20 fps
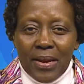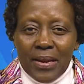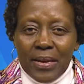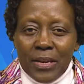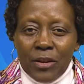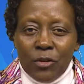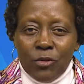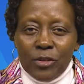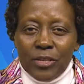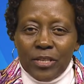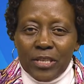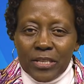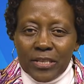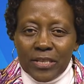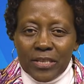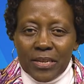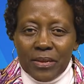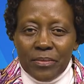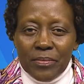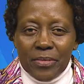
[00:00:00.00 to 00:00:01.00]

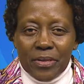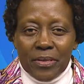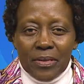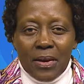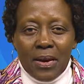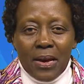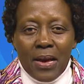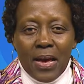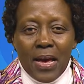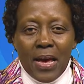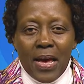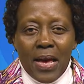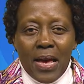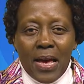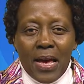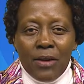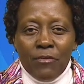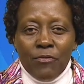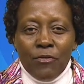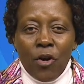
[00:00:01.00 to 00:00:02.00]
Ecosystems
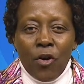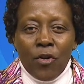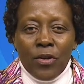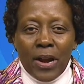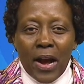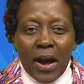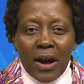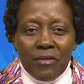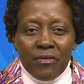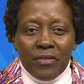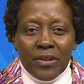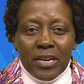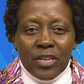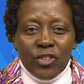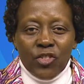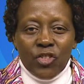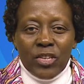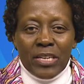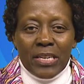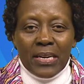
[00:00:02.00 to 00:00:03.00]
have on
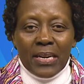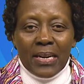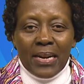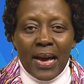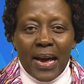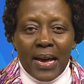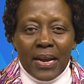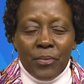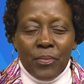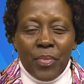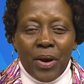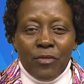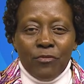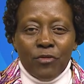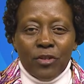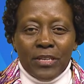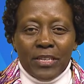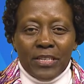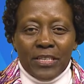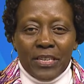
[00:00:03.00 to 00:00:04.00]
average declined by
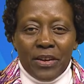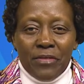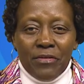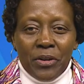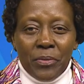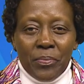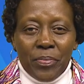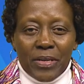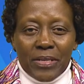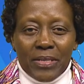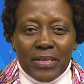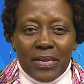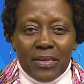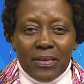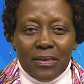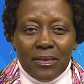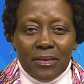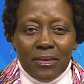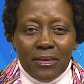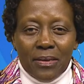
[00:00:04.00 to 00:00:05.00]

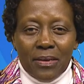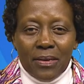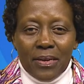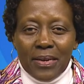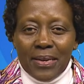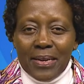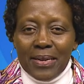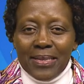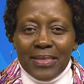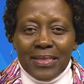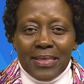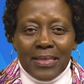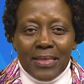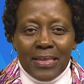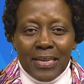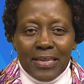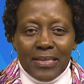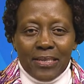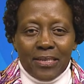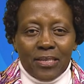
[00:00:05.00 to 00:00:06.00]
47%.
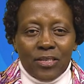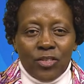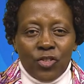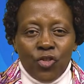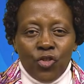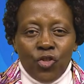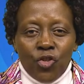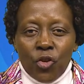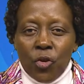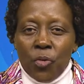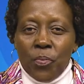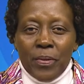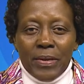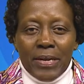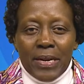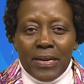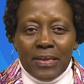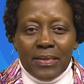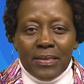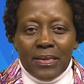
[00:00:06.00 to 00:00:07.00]
This
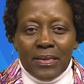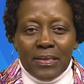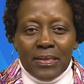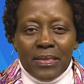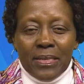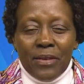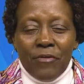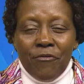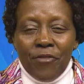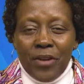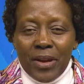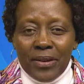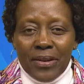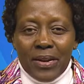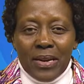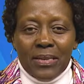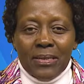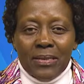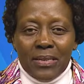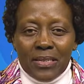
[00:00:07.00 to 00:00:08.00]
jeopardizes the
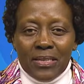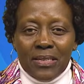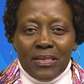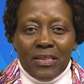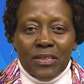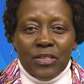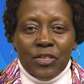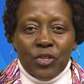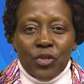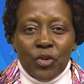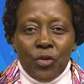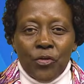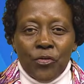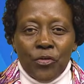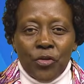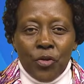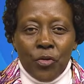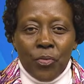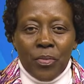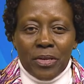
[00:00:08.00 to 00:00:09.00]
very existence of
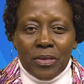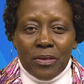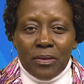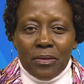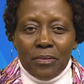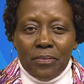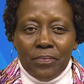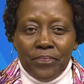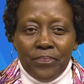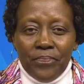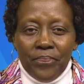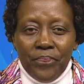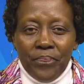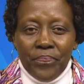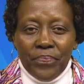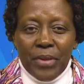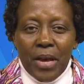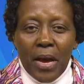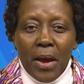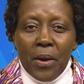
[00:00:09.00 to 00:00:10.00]
humans.
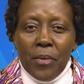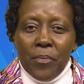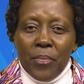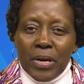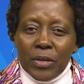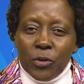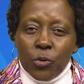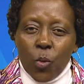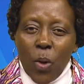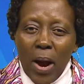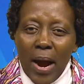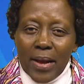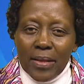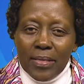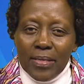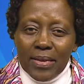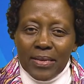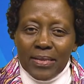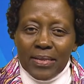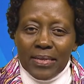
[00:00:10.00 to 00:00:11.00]
But
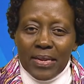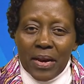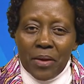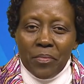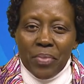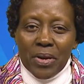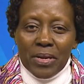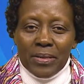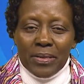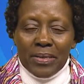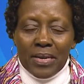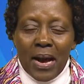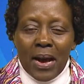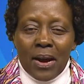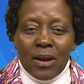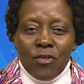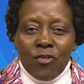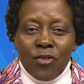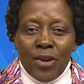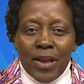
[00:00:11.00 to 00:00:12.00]
while these numbers
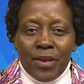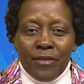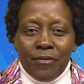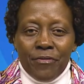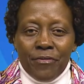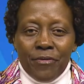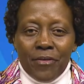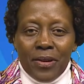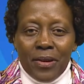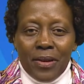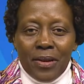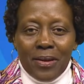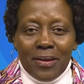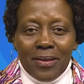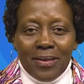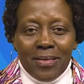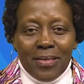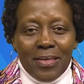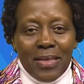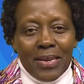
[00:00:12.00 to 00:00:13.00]
are grave,
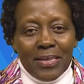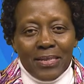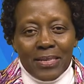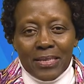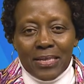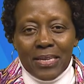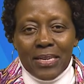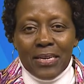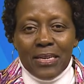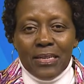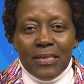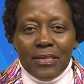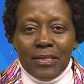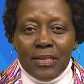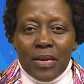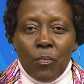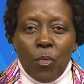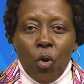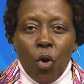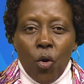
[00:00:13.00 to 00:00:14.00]
there's still
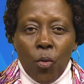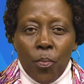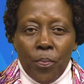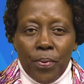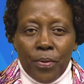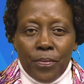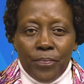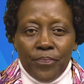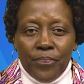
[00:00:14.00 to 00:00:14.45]
some hope.